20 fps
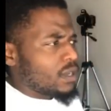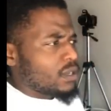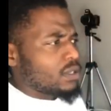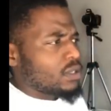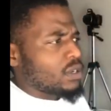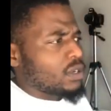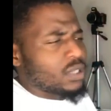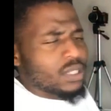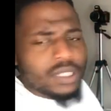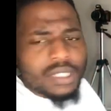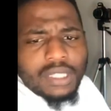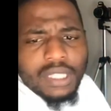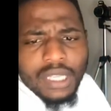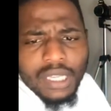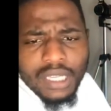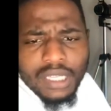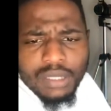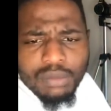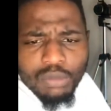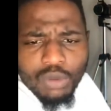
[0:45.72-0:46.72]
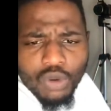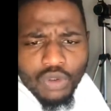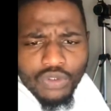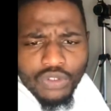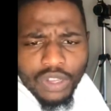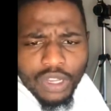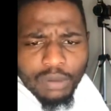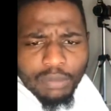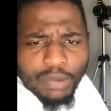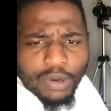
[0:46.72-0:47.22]
Dog, this thing is
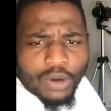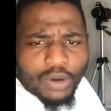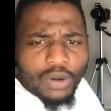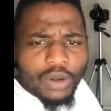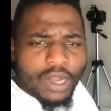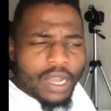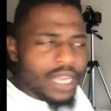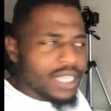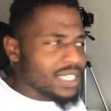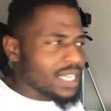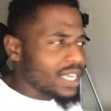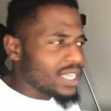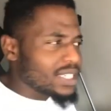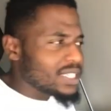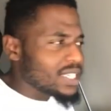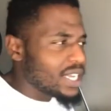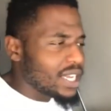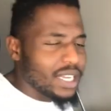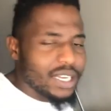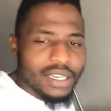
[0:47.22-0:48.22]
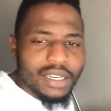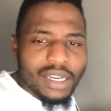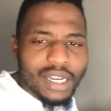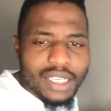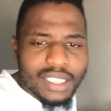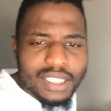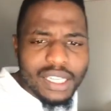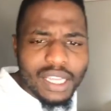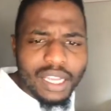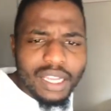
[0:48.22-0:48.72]
moving, bro. As I said,
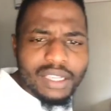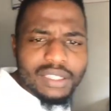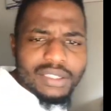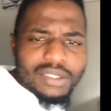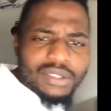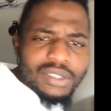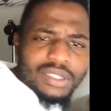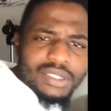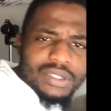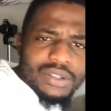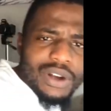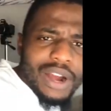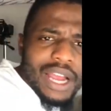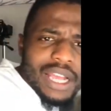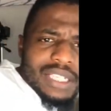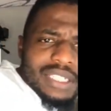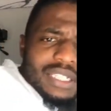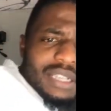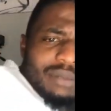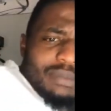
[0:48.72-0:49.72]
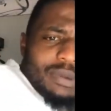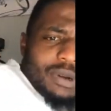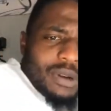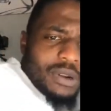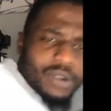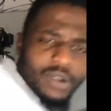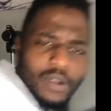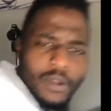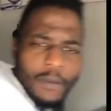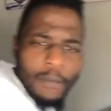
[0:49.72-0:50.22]
Nasdaq is rising, bro.
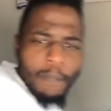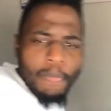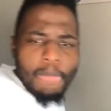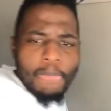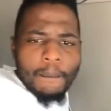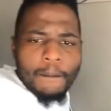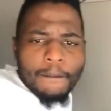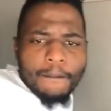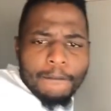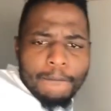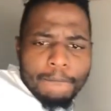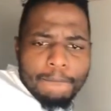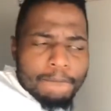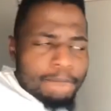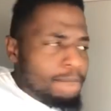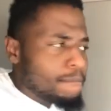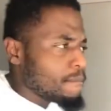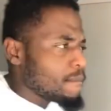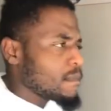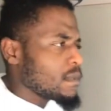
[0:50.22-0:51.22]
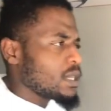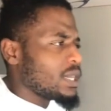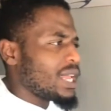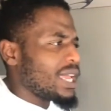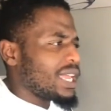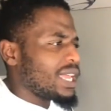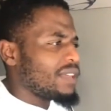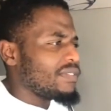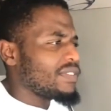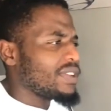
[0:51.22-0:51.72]

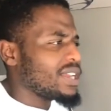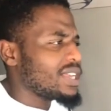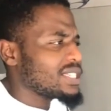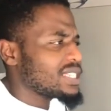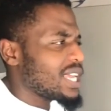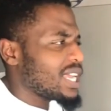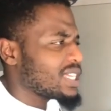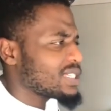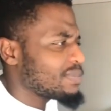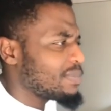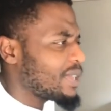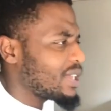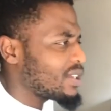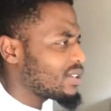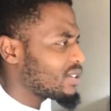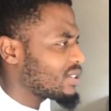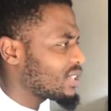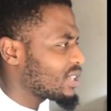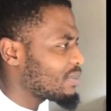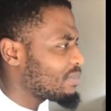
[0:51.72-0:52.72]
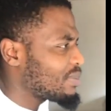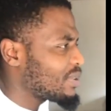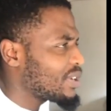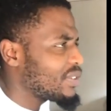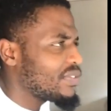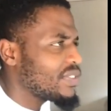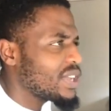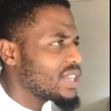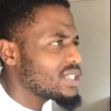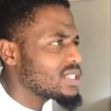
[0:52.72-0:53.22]
Like even as I explained on the
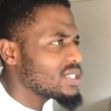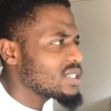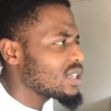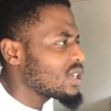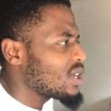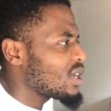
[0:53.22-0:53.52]
previous